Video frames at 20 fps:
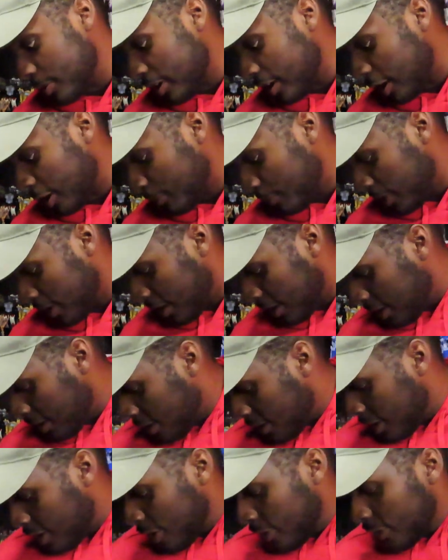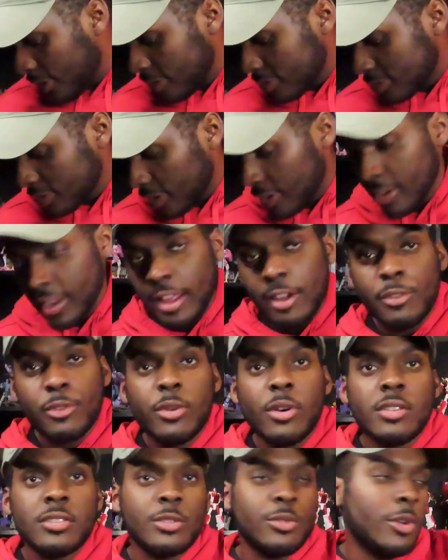Prime. Started out, of
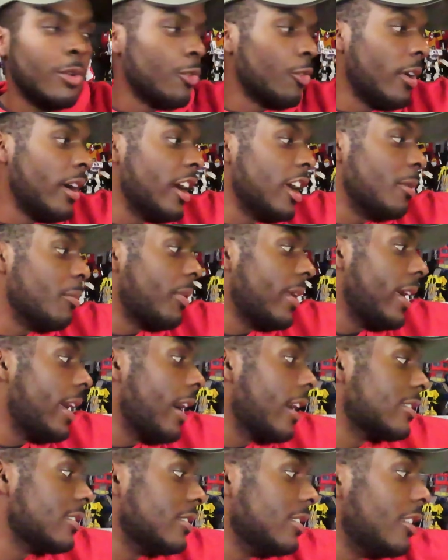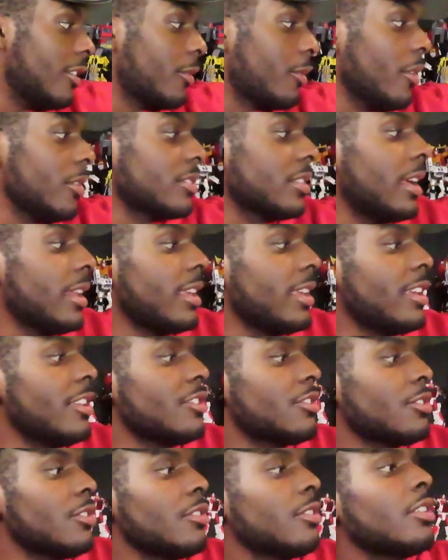course, as Orion Pax, and then, of course, got
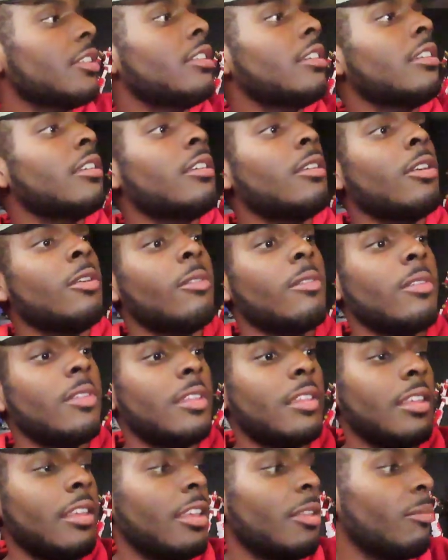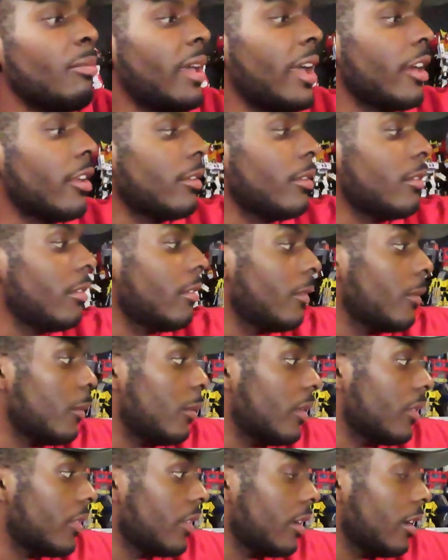injured in battle
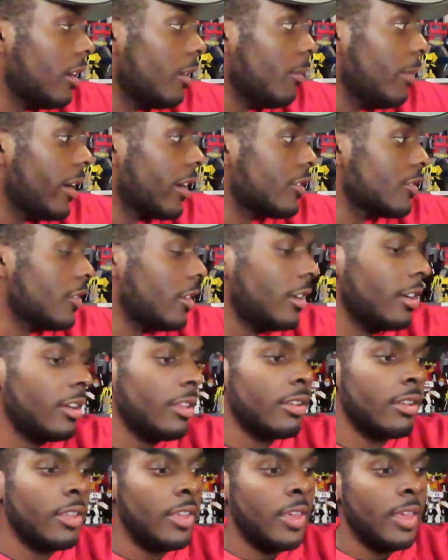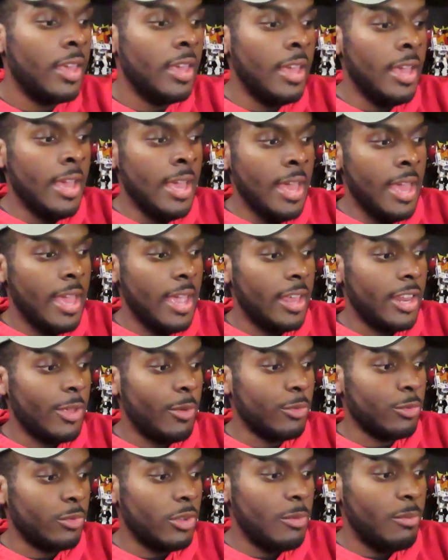with uh, Megatron, and he
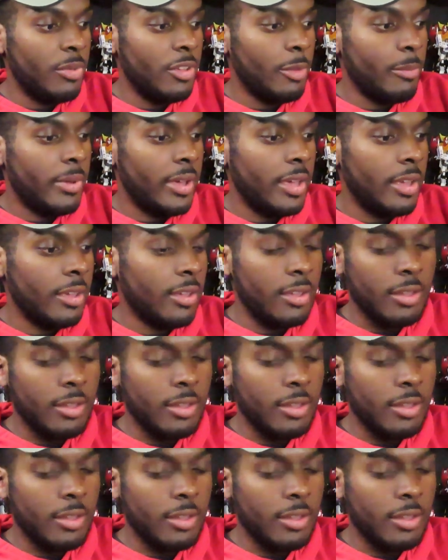was rebuilt by